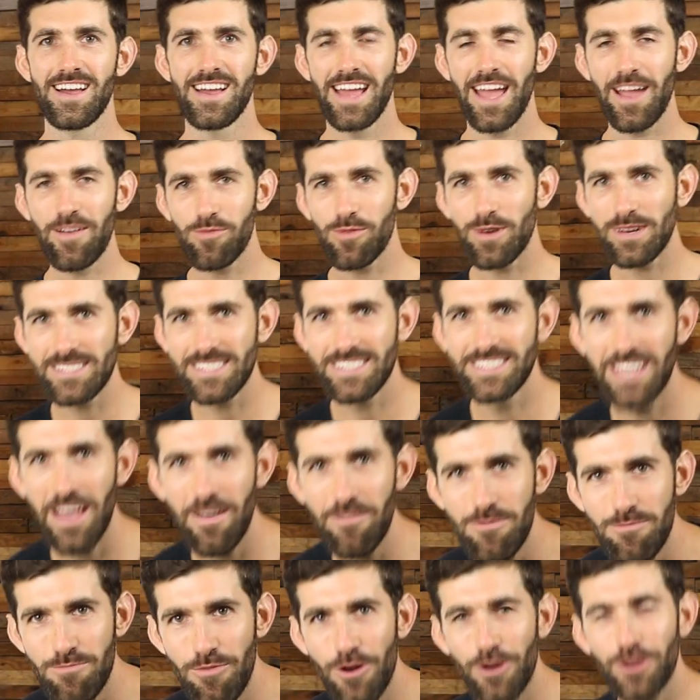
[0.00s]
Hey everyone, it's
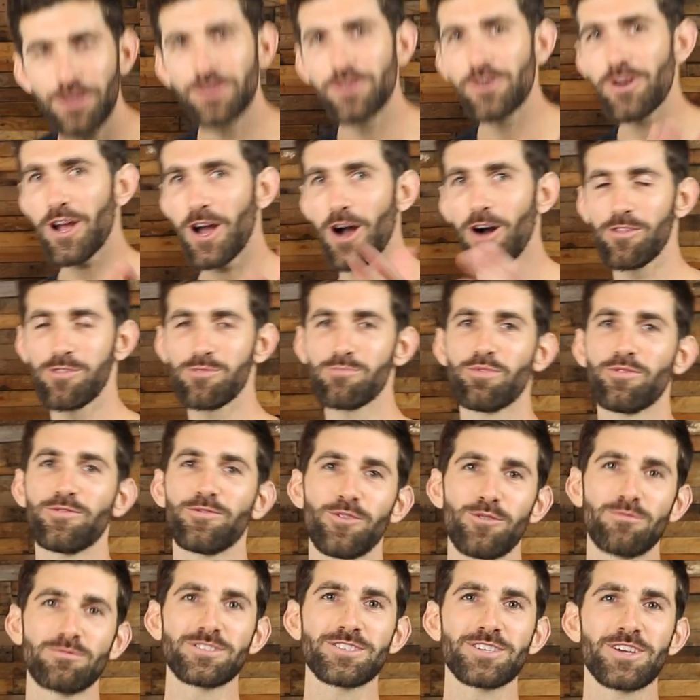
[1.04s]
Devin Burke, your health and
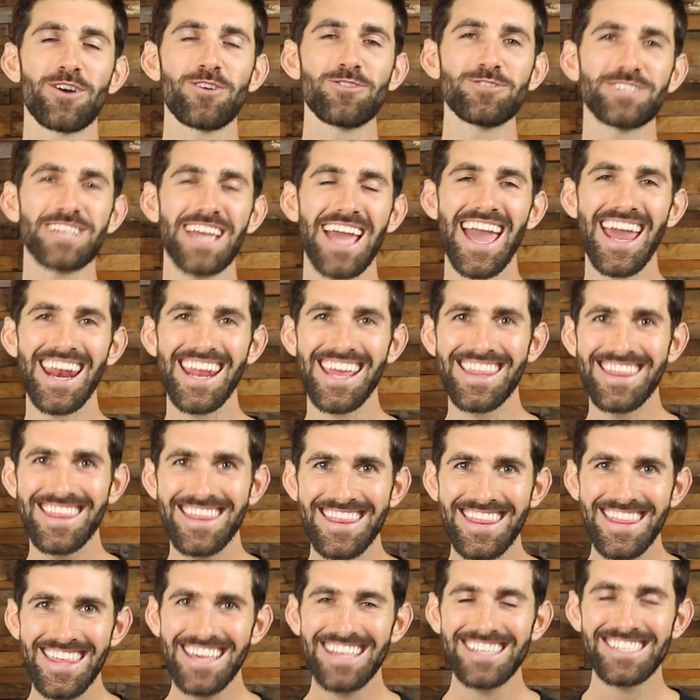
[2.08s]
performance coach, and
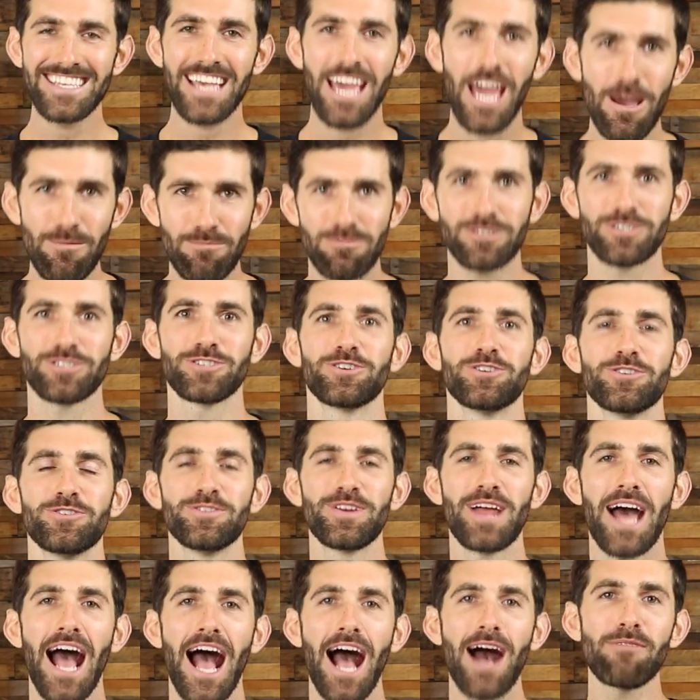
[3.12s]
in this
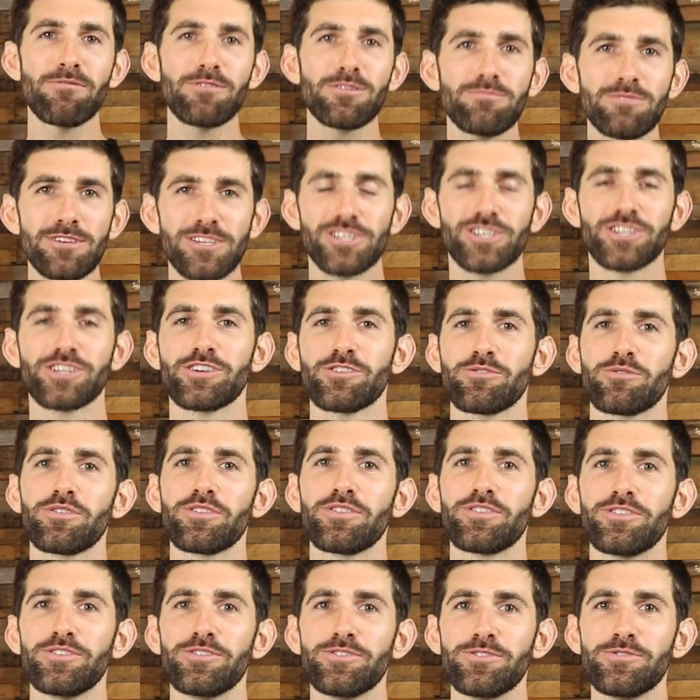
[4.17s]
episode, I'm going to be sharing
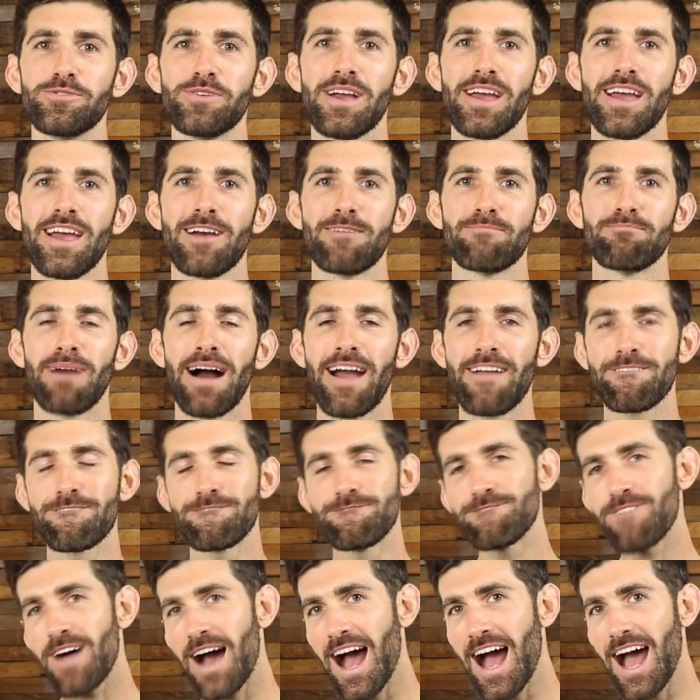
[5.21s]
with you my
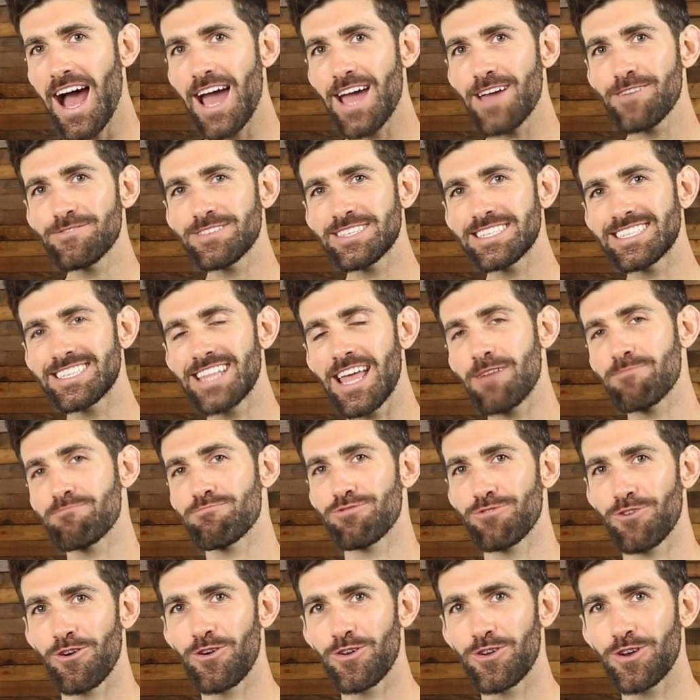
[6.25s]
5-step
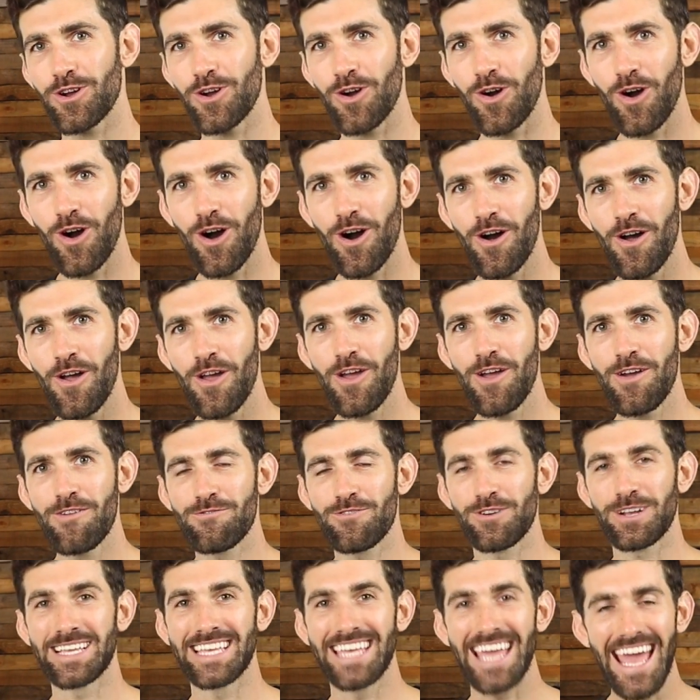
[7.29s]
protocol
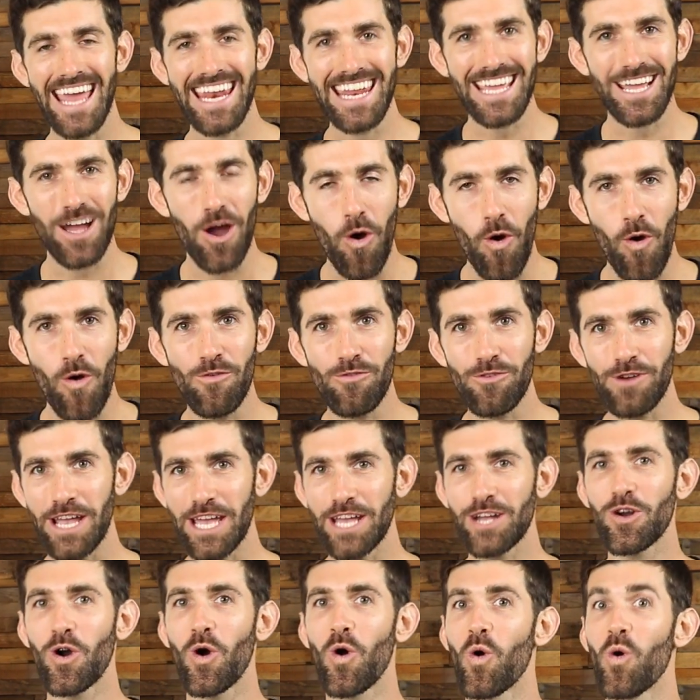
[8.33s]
for getting over a
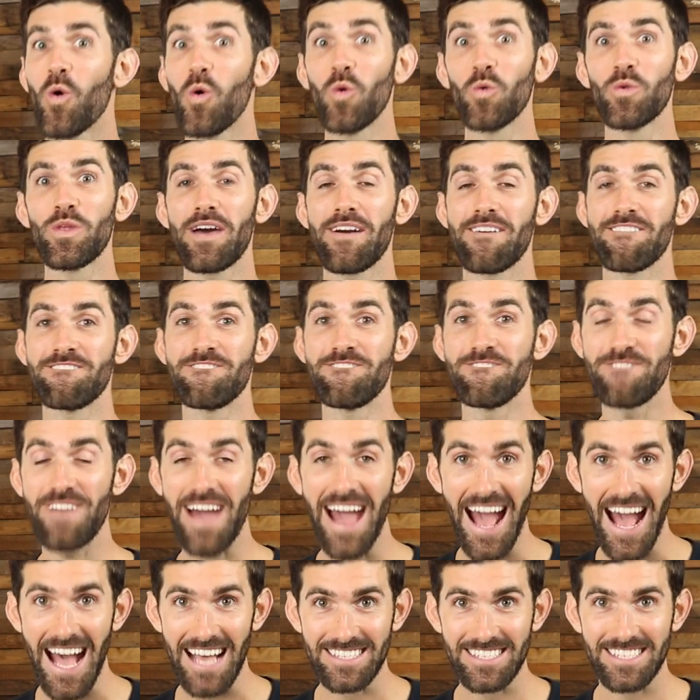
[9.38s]
cold
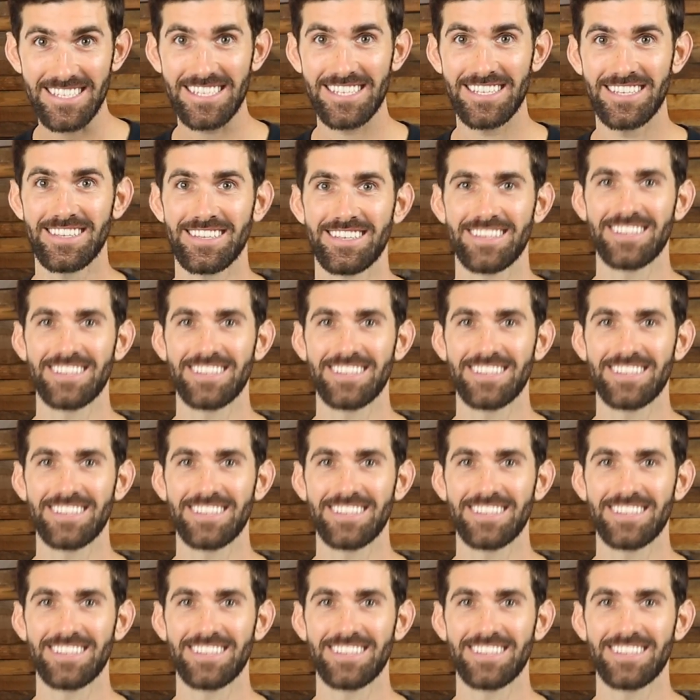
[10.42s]
fast.